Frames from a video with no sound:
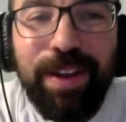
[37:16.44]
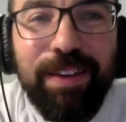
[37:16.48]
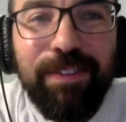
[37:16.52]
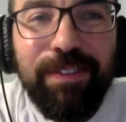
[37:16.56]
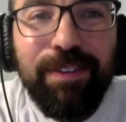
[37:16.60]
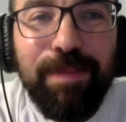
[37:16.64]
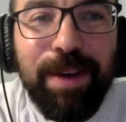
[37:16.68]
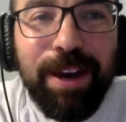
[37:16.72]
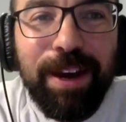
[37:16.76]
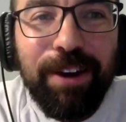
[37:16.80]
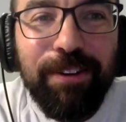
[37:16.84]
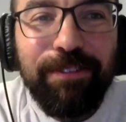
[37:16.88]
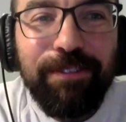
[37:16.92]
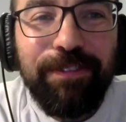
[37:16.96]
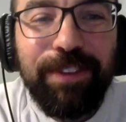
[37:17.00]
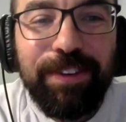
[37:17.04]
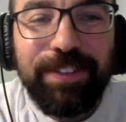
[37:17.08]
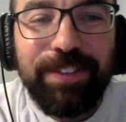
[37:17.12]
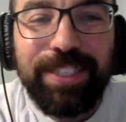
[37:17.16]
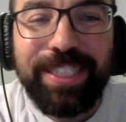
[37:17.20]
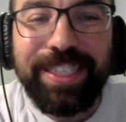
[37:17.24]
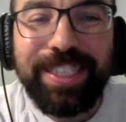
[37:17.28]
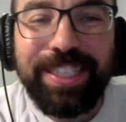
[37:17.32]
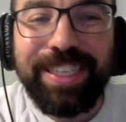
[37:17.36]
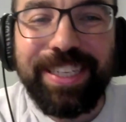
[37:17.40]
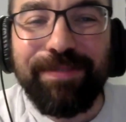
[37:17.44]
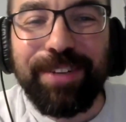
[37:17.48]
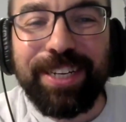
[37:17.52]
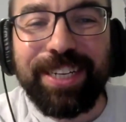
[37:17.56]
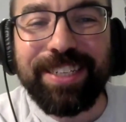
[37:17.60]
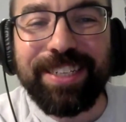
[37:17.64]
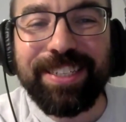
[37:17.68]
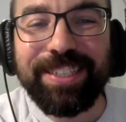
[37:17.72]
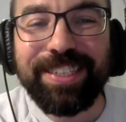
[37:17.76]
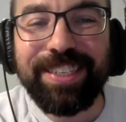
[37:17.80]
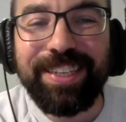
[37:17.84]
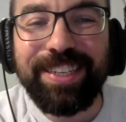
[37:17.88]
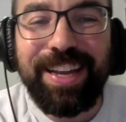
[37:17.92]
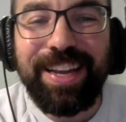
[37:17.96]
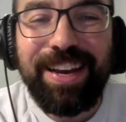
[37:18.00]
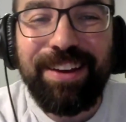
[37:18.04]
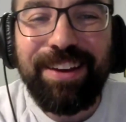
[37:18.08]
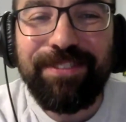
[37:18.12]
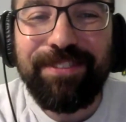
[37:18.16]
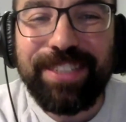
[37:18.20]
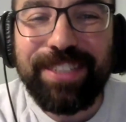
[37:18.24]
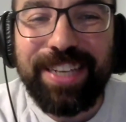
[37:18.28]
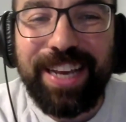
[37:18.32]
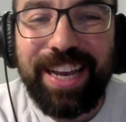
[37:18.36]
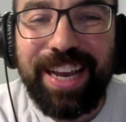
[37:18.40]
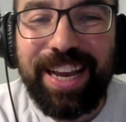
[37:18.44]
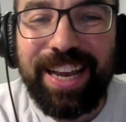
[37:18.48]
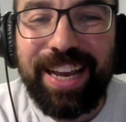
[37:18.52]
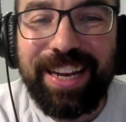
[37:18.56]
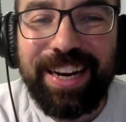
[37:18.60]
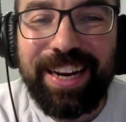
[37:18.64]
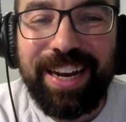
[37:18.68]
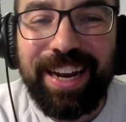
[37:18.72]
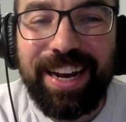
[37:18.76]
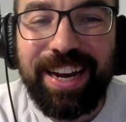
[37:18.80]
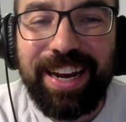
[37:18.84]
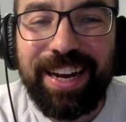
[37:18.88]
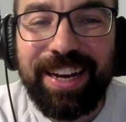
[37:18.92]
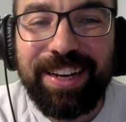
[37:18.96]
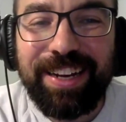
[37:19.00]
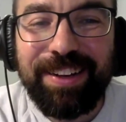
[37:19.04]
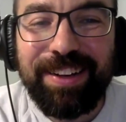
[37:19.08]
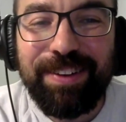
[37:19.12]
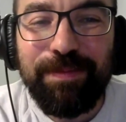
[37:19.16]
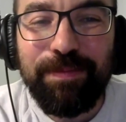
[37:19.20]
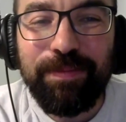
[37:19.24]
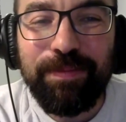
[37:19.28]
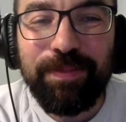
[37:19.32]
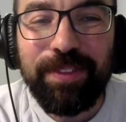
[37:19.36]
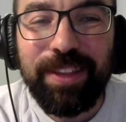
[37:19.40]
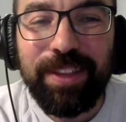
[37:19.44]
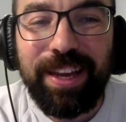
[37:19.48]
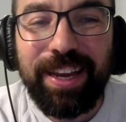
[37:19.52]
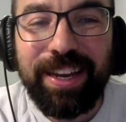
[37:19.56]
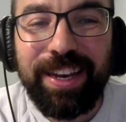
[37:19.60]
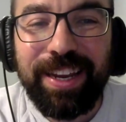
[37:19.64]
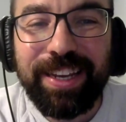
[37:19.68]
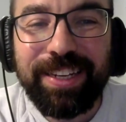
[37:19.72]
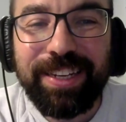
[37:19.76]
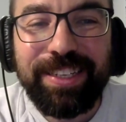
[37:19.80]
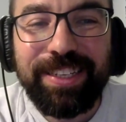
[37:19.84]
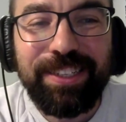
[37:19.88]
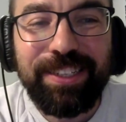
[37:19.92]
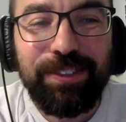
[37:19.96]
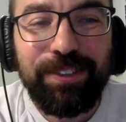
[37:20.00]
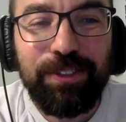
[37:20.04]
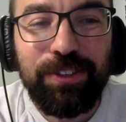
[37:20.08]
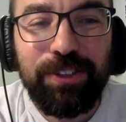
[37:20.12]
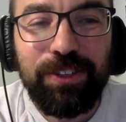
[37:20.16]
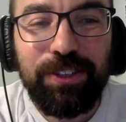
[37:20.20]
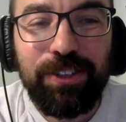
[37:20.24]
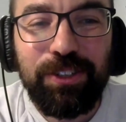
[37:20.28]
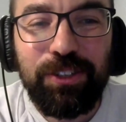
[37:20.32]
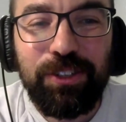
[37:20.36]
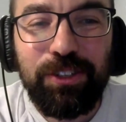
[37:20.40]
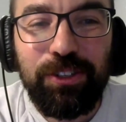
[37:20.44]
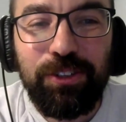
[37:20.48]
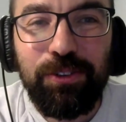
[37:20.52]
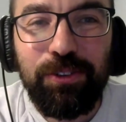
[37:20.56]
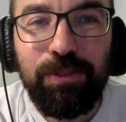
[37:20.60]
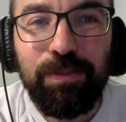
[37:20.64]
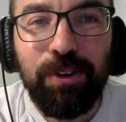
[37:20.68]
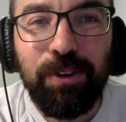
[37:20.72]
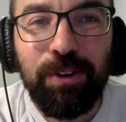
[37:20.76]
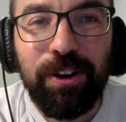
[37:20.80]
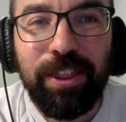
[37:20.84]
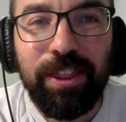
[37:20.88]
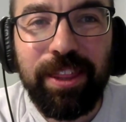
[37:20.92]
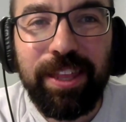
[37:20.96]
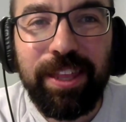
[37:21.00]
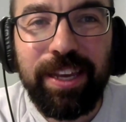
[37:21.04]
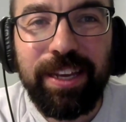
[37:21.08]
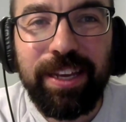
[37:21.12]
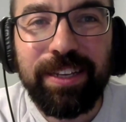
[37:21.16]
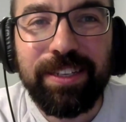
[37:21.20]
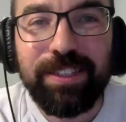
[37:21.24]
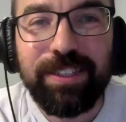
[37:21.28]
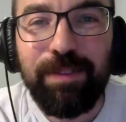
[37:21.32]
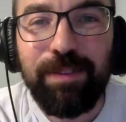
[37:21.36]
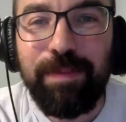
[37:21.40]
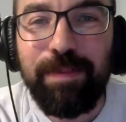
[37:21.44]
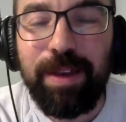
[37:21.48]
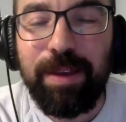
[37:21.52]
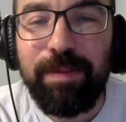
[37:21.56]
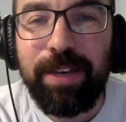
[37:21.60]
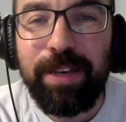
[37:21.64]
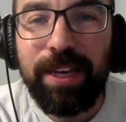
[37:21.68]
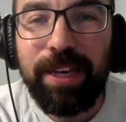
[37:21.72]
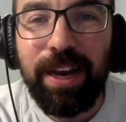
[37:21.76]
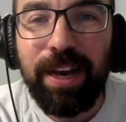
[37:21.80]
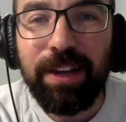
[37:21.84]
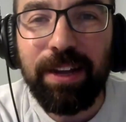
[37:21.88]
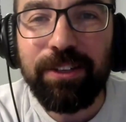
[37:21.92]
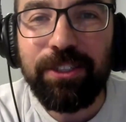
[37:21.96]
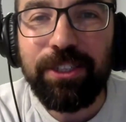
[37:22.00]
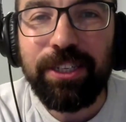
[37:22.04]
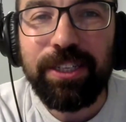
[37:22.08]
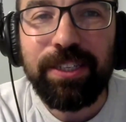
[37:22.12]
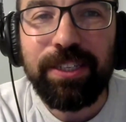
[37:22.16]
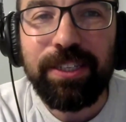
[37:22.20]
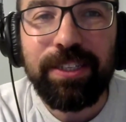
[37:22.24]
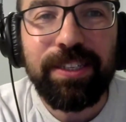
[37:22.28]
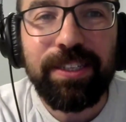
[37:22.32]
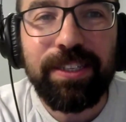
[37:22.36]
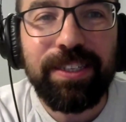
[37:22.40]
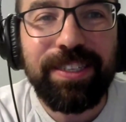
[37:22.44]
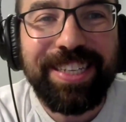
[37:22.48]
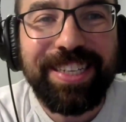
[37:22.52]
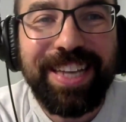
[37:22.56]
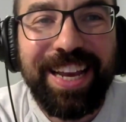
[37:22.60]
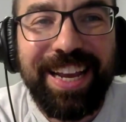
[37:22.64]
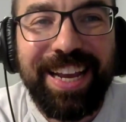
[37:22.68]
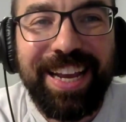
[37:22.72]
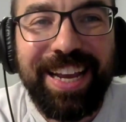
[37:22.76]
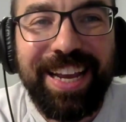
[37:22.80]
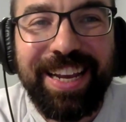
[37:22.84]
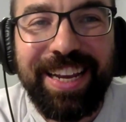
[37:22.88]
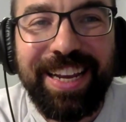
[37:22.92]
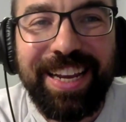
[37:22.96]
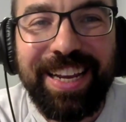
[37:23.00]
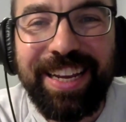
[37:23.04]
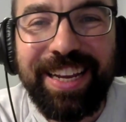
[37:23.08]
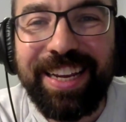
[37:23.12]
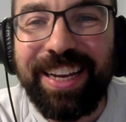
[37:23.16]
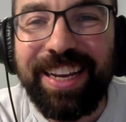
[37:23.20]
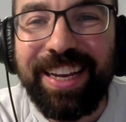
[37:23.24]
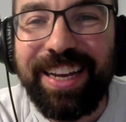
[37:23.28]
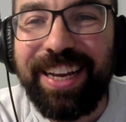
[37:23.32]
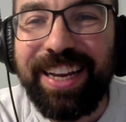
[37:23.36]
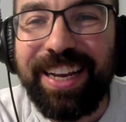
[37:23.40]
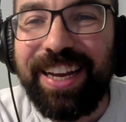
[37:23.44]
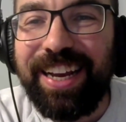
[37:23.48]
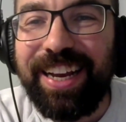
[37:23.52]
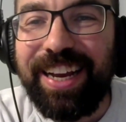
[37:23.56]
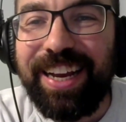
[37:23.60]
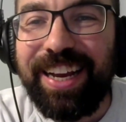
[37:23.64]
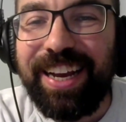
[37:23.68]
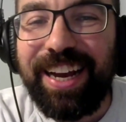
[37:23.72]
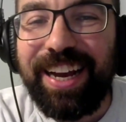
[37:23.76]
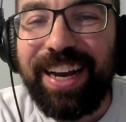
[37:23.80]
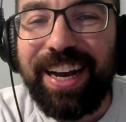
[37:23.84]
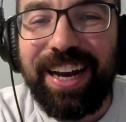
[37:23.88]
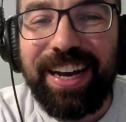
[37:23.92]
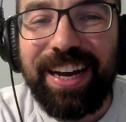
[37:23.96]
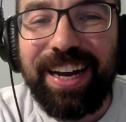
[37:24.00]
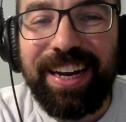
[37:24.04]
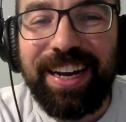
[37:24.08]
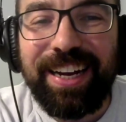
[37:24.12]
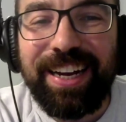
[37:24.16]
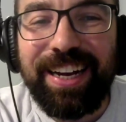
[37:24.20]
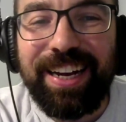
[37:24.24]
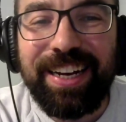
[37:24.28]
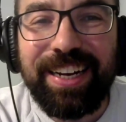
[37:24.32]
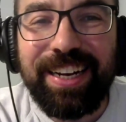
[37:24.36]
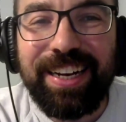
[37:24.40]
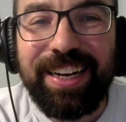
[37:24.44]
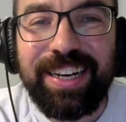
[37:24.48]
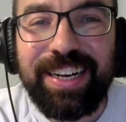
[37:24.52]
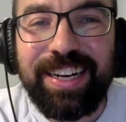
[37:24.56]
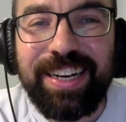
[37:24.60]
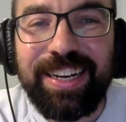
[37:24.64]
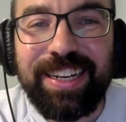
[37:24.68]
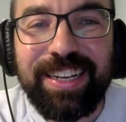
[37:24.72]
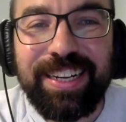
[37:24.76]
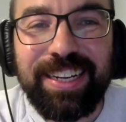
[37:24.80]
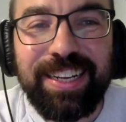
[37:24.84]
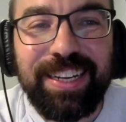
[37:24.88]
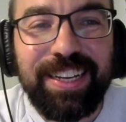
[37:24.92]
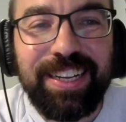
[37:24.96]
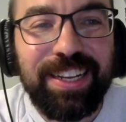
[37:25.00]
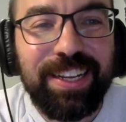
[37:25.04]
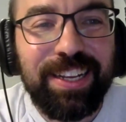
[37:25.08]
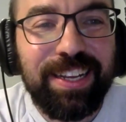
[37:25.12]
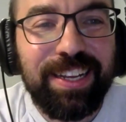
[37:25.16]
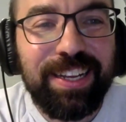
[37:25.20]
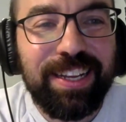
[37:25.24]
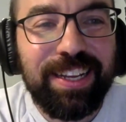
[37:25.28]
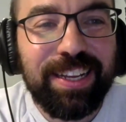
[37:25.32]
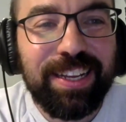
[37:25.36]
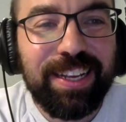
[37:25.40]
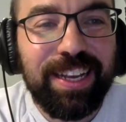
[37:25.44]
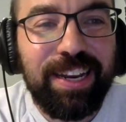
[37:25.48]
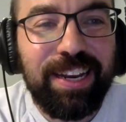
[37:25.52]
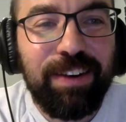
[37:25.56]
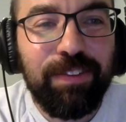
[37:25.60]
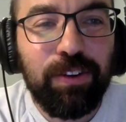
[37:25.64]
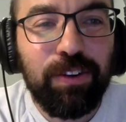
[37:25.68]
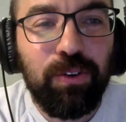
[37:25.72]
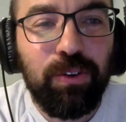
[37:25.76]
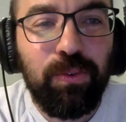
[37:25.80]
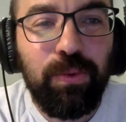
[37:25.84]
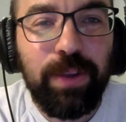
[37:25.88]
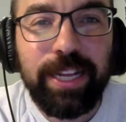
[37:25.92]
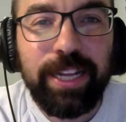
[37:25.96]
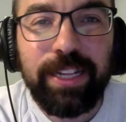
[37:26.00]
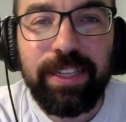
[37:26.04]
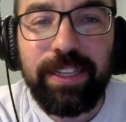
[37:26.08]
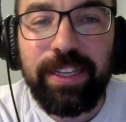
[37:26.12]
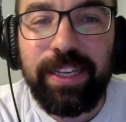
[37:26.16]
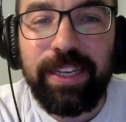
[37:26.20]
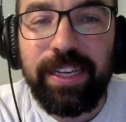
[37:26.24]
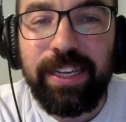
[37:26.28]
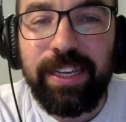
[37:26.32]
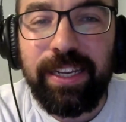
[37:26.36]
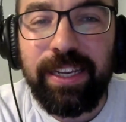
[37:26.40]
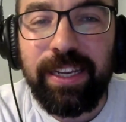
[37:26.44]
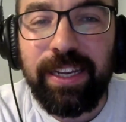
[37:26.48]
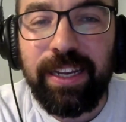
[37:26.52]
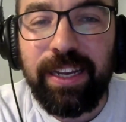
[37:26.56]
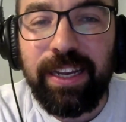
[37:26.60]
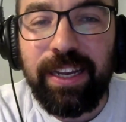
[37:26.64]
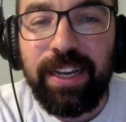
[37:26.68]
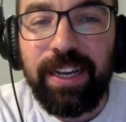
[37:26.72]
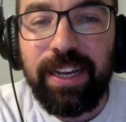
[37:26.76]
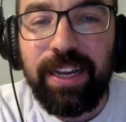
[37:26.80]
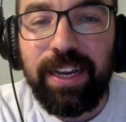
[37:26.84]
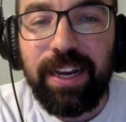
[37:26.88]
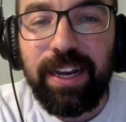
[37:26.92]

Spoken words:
we have about 15 minutes left, and I'd like to do 2 more things. So maybe I'll just say kind of quickly